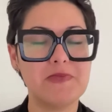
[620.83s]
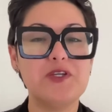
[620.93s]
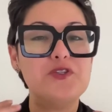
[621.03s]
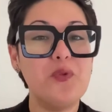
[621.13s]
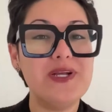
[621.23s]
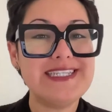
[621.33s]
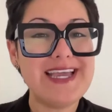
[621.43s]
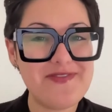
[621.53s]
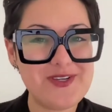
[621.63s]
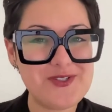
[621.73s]
So once
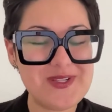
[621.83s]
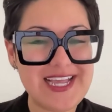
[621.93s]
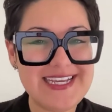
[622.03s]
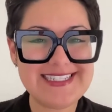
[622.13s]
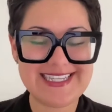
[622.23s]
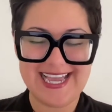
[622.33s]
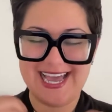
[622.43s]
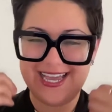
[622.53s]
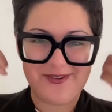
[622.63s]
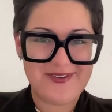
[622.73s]
I visualized,
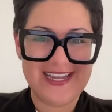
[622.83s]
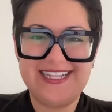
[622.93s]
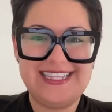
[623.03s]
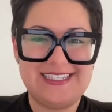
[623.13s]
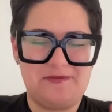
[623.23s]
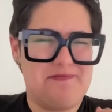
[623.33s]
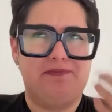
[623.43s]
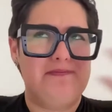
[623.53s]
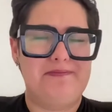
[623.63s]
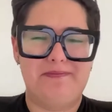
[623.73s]
I created this
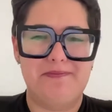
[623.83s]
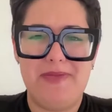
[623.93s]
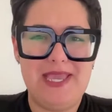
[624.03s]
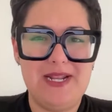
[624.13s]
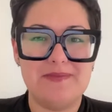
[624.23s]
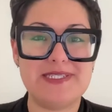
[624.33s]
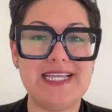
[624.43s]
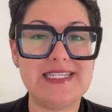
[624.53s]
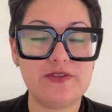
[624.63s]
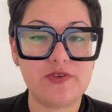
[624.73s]
made up
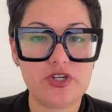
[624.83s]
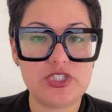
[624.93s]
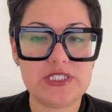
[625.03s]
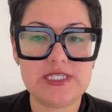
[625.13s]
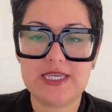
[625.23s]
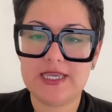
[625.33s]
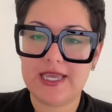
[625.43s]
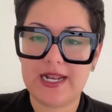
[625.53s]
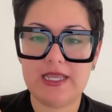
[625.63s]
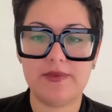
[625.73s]
sense of urgency
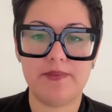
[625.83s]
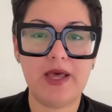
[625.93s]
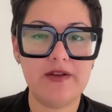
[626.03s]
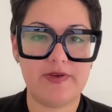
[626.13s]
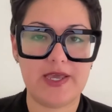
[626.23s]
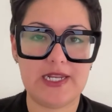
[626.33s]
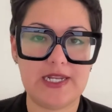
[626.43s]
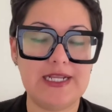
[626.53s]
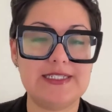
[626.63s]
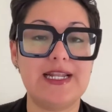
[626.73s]
and I modified it
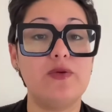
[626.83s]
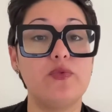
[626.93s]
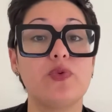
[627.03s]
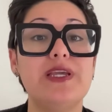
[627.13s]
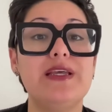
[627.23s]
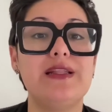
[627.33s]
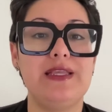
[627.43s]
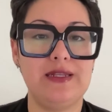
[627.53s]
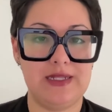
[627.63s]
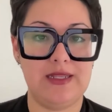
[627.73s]
and I said, I
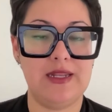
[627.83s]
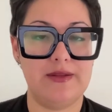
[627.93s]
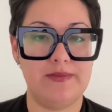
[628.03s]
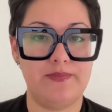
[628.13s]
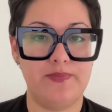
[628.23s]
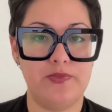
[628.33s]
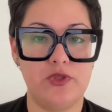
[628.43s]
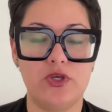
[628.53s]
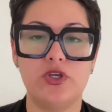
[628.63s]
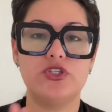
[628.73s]
really need it.
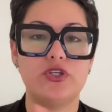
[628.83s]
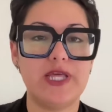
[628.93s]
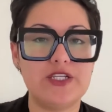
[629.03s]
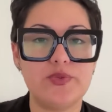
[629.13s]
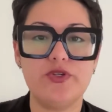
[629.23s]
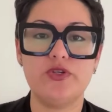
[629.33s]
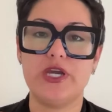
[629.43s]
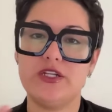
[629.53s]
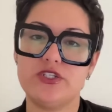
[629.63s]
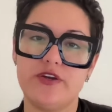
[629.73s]
So that's where you
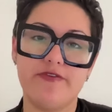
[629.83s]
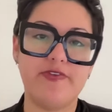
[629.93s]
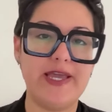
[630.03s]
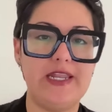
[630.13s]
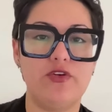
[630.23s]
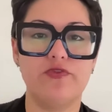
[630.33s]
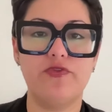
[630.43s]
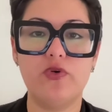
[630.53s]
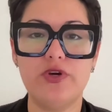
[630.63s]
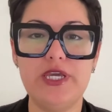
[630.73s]
kind of start finding your
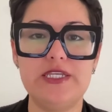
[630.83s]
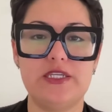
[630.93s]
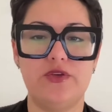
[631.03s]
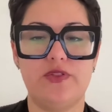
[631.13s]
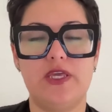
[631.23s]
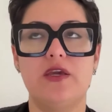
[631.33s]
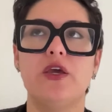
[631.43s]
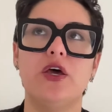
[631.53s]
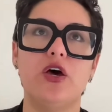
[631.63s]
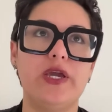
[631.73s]
voice and you think,
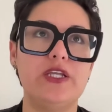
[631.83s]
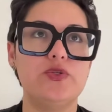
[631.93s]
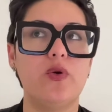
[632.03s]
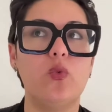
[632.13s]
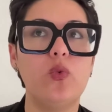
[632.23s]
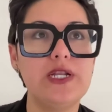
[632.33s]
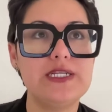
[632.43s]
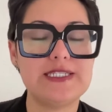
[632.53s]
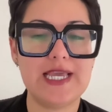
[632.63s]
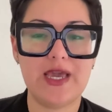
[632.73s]
okay, do I want to
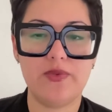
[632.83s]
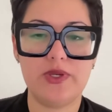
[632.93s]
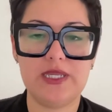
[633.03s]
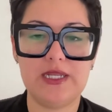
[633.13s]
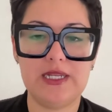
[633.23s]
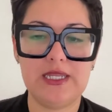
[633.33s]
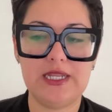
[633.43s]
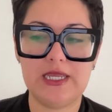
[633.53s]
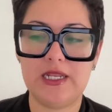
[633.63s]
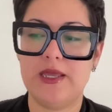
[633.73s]
say I really need
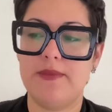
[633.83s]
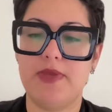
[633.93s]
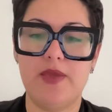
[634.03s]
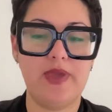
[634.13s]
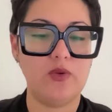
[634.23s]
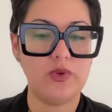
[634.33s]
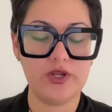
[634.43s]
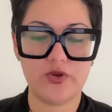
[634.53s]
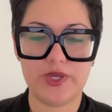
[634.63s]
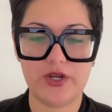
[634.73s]
it? Maybe I want to
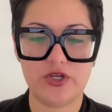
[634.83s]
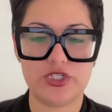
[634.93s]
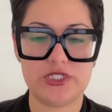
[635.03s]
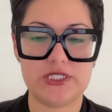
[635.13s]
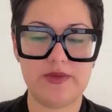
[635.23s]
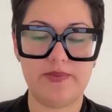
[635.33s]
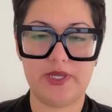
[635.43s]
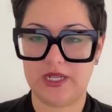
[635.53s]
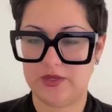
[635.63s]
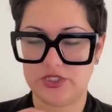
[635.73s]
create urgency,
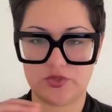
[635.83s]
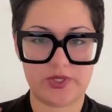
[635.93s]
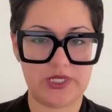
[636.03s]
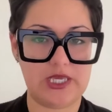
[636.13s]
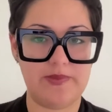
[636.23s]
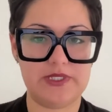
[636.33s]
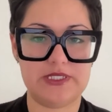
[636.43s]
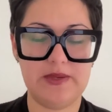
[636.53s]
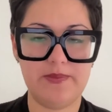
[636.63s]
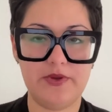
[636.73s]
but I just want to keep it
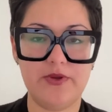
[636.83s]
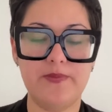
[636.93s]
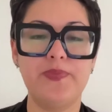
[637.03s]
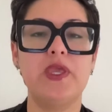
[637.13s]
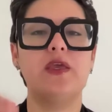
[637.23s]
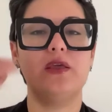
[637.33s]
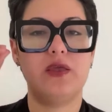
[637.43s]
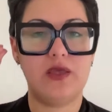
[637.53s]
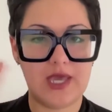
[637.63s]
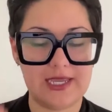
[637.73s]
simple.
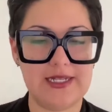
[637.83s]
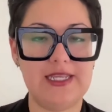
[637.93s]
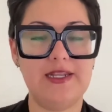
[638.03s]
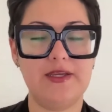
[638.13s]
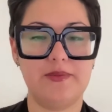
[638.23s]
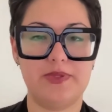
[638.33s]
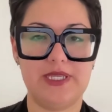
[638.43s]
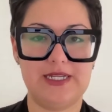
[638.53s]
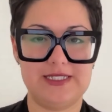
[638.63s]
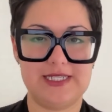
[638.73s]
I need it
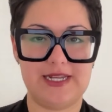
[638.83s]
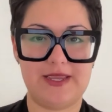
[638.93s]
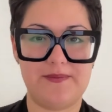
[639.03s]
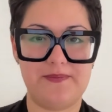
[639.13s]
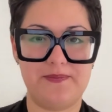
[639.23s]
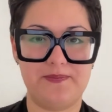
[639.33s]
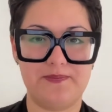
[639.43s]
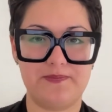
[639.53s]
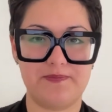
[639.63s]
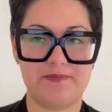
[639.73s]
completed today.
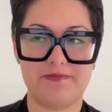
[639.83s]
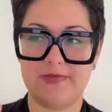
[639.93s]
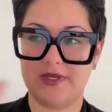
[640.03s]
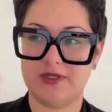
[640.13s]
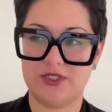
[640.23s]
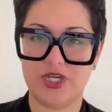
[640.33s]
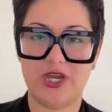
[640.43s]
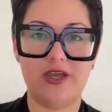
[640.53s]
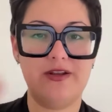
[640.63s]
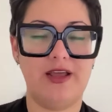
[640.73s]

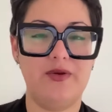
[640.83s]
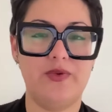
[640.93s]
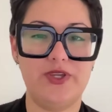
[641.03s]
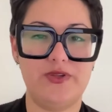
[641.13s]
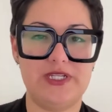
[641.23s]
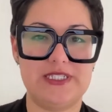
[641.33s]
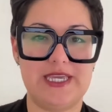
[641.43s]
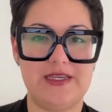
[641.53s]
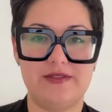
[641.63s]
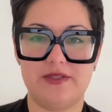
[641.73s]
John, I want you to
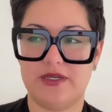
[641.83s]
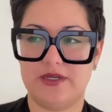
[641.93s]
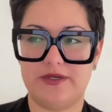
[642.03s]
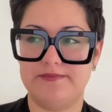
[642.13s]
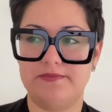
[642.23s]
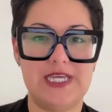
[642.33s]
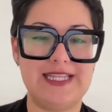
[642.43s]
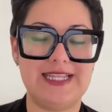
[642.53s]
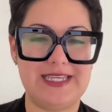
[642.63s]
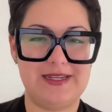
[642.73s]
take the
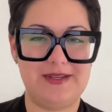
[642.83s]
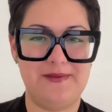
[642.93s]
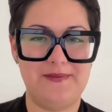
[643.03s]
lead.